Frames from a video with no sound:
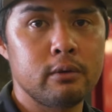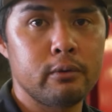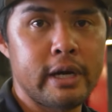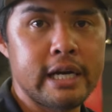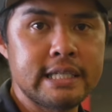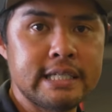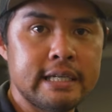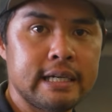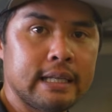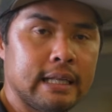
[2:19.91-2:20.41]

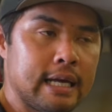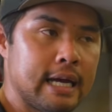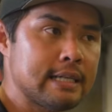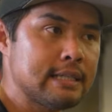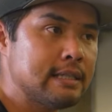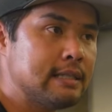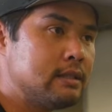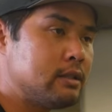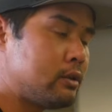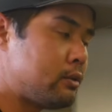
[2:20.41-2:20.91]
racing
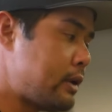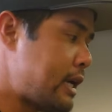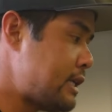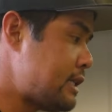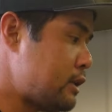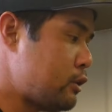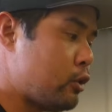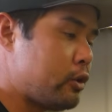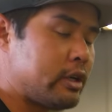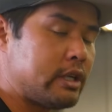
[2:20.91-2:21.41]
classes or
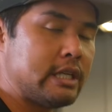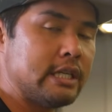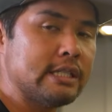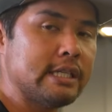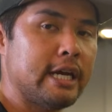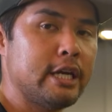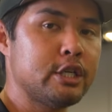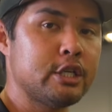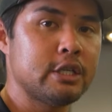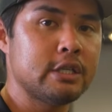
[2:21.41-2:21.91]
racing
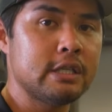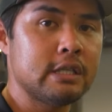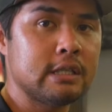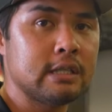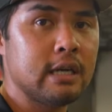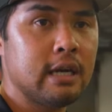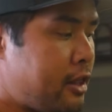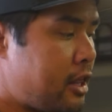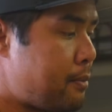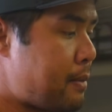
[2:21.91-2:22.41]
organizations,
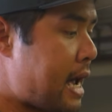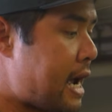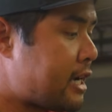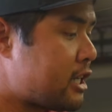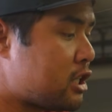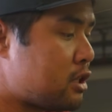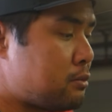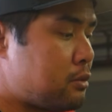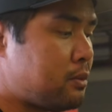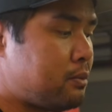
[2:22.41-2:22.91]
the
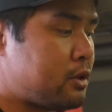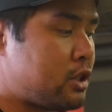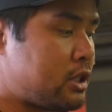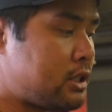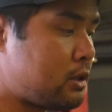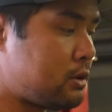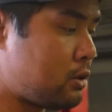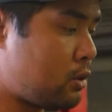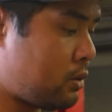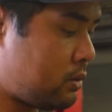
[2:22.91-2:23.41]
maximum
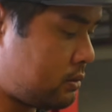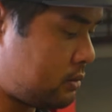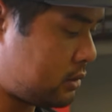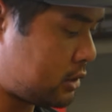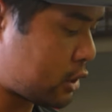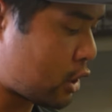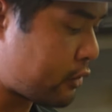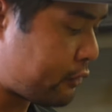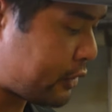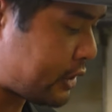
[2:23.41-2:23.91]

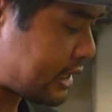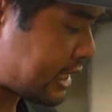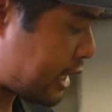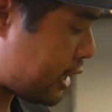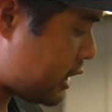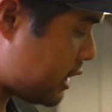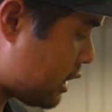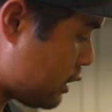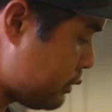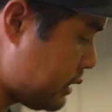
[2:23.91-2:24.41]
surface
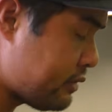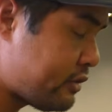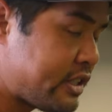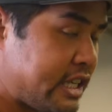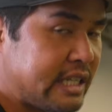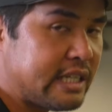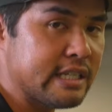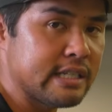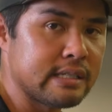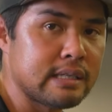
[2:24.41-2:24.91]
area that we've
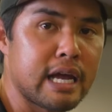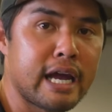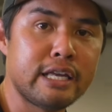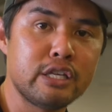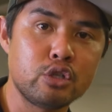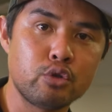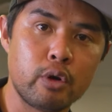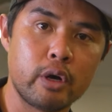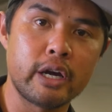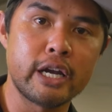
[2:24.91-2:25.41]
seen is
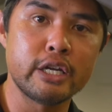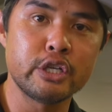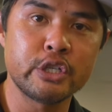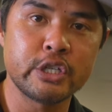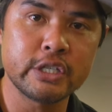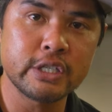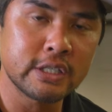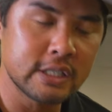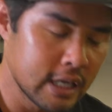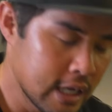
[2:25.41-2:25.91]
9 square inches.